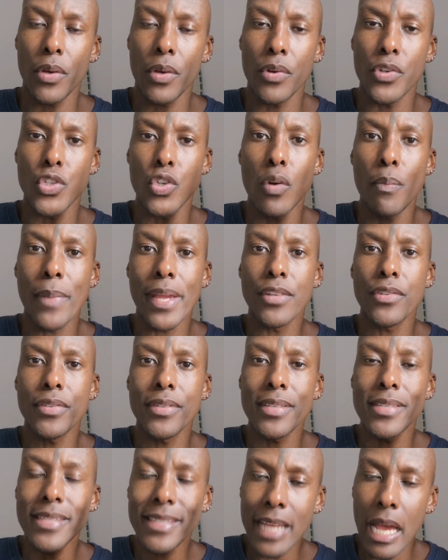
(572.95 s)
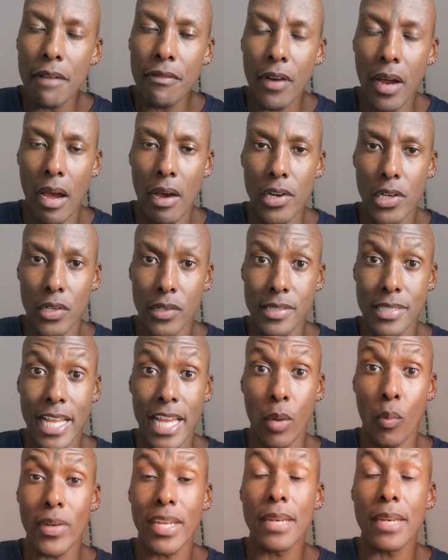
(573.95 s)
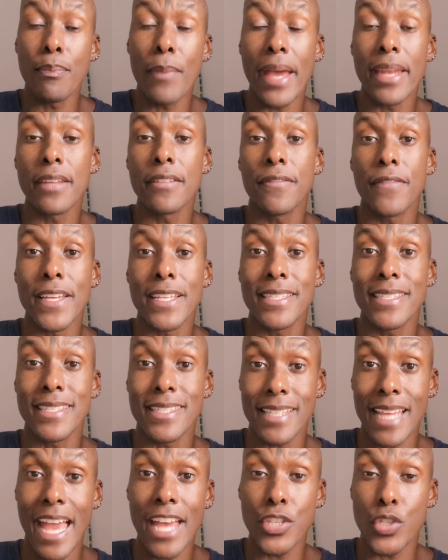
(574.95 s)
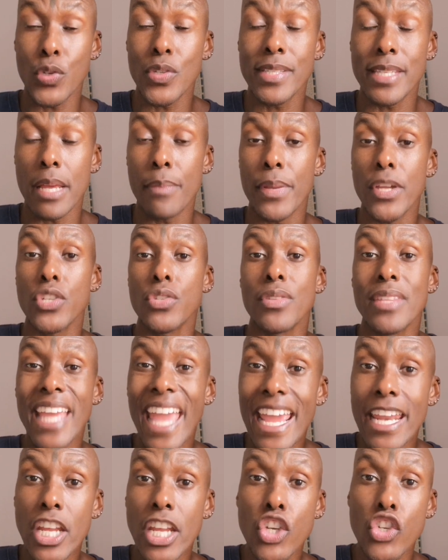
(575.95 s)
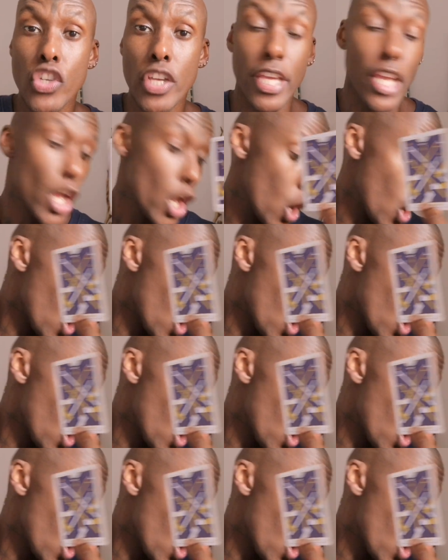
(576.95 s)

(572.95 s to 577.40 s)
because you're meant to discover how it looks like when it manifests as you step into the energy.